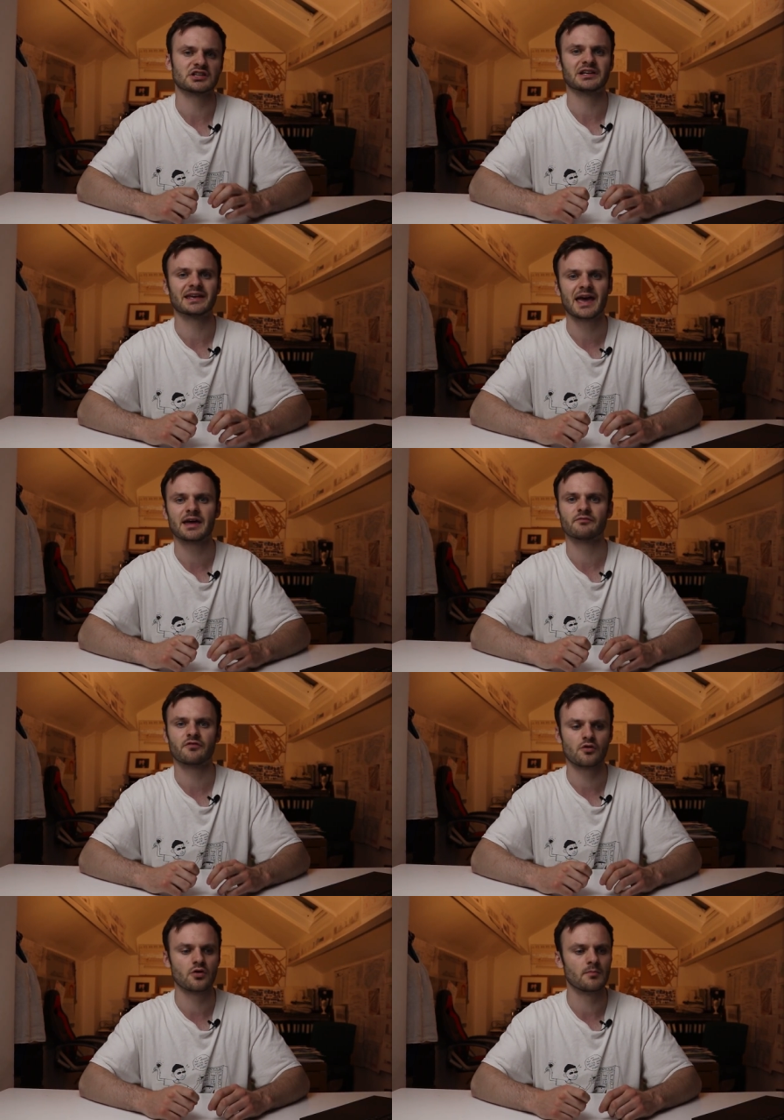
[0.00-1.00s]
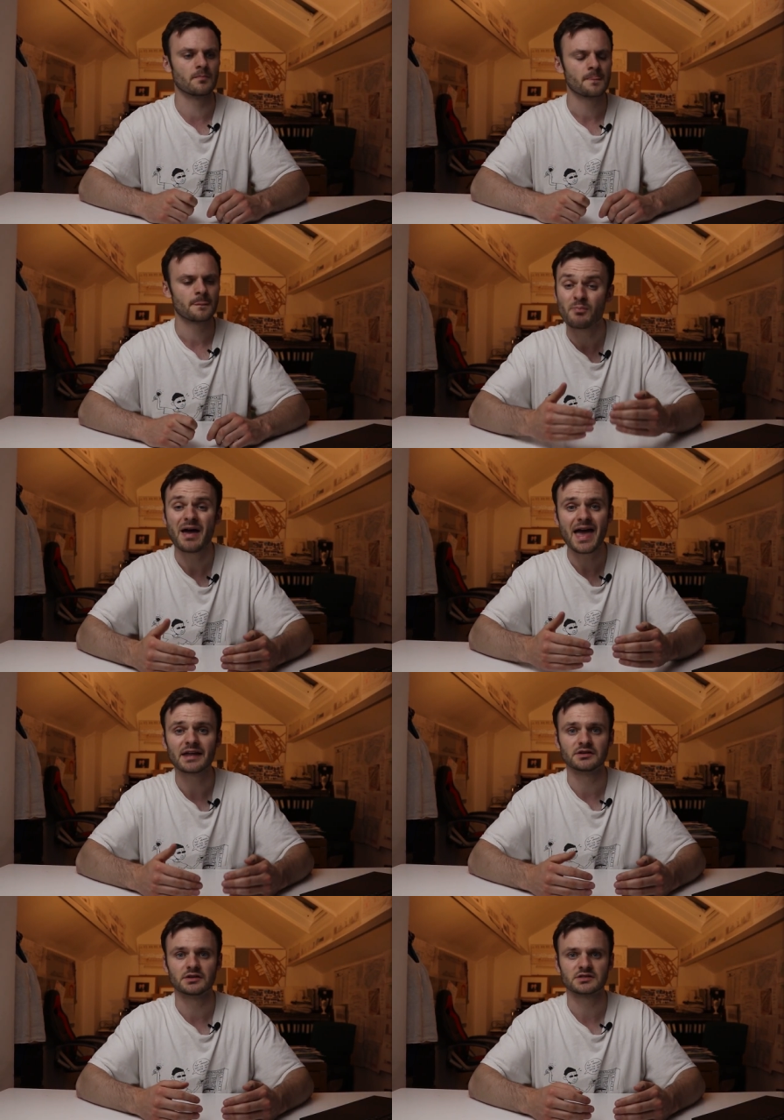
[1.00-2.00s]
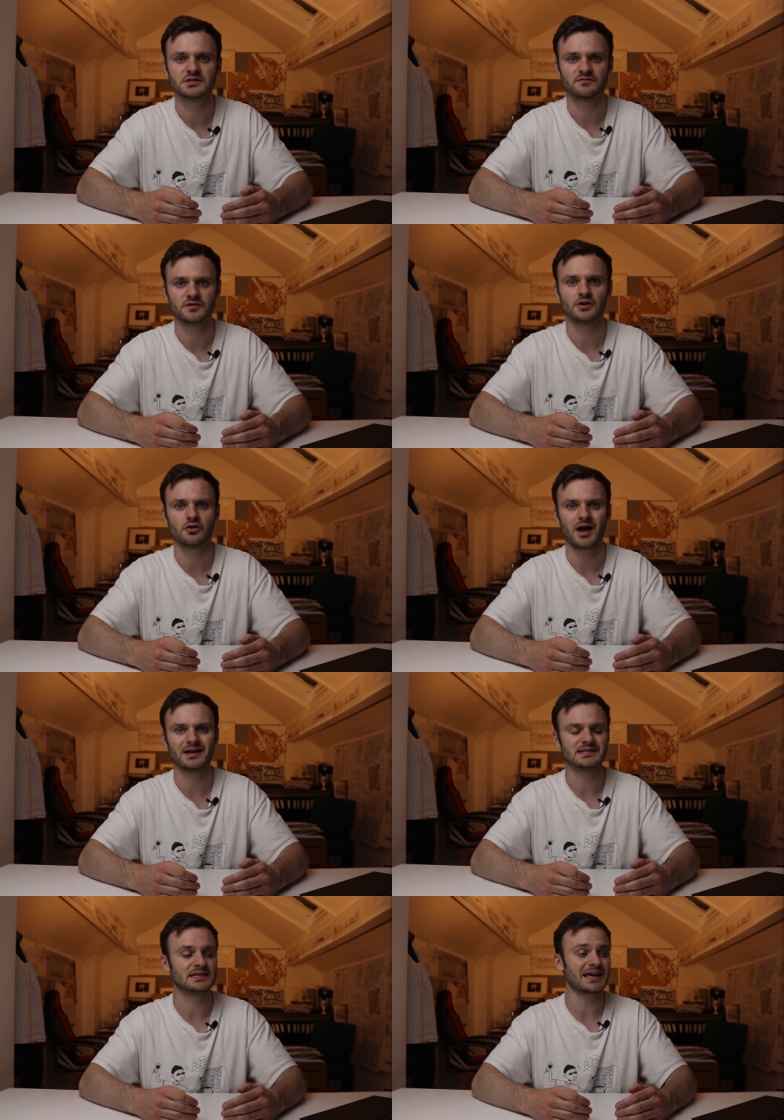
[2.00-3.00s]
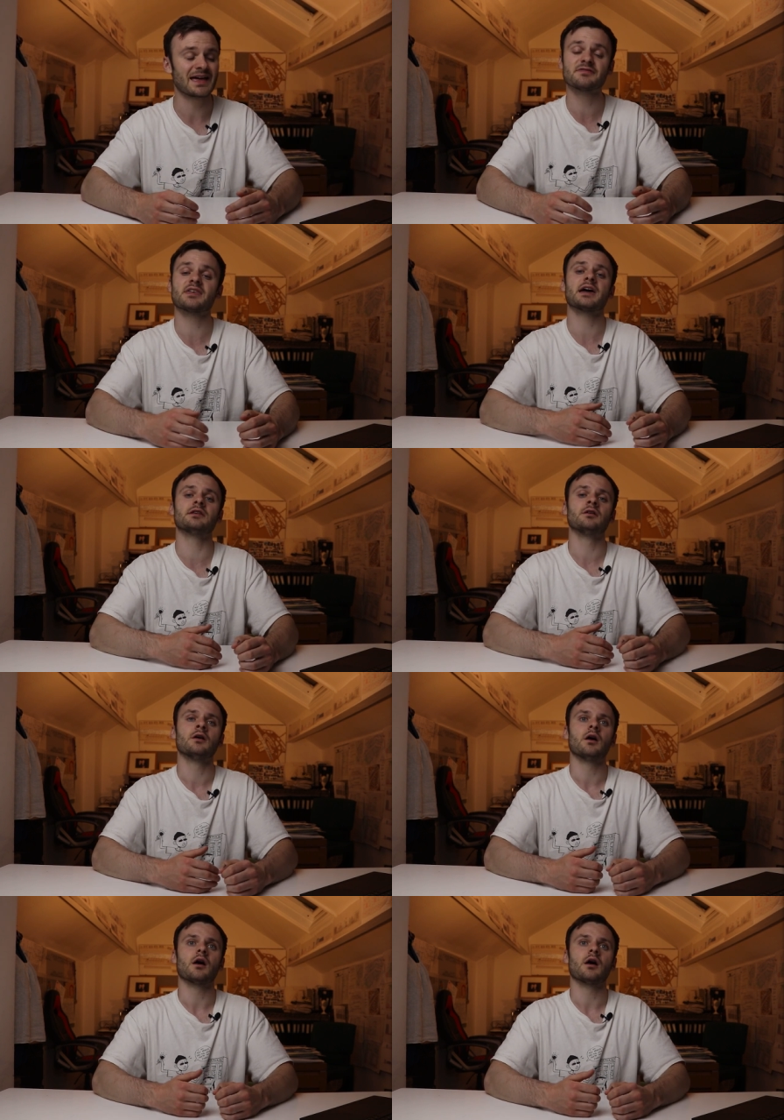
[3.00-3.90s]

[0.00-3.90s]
actually came from preparedness for the crisis and then